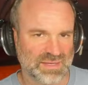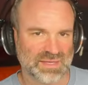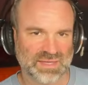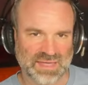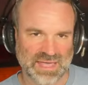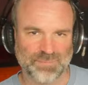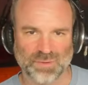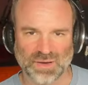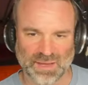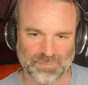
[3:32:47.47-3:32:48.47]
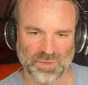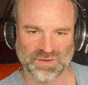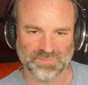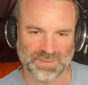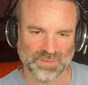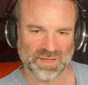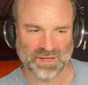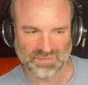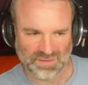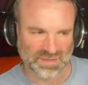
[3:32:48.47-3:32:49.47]
keep on like pushing people
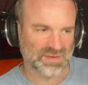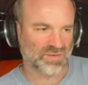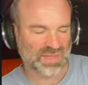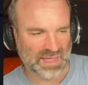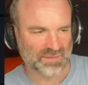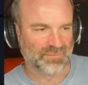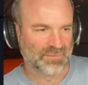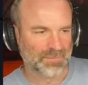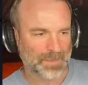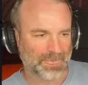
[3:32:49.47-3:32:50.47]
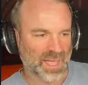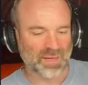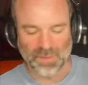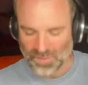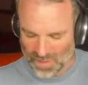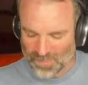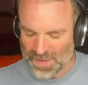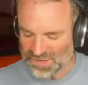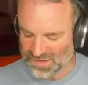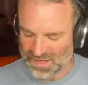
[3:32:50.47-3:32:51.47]
hard to get. And
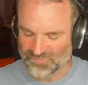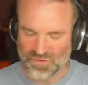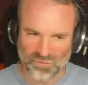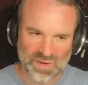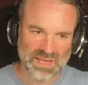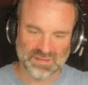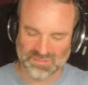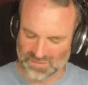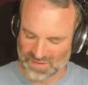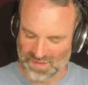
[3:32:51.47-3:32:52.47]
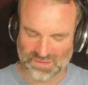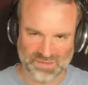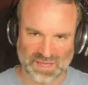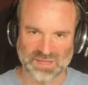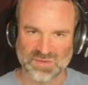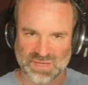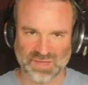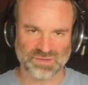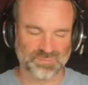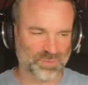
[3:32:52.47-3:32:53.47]
basically, if you're really into this and you
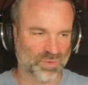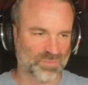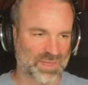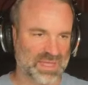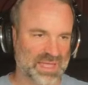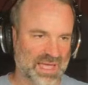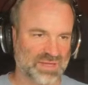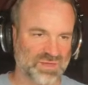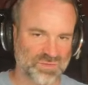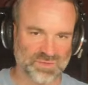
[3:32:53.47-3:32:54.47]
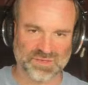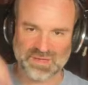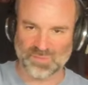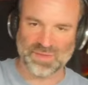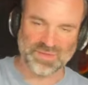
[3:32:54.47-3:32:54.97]
can support me and you see where this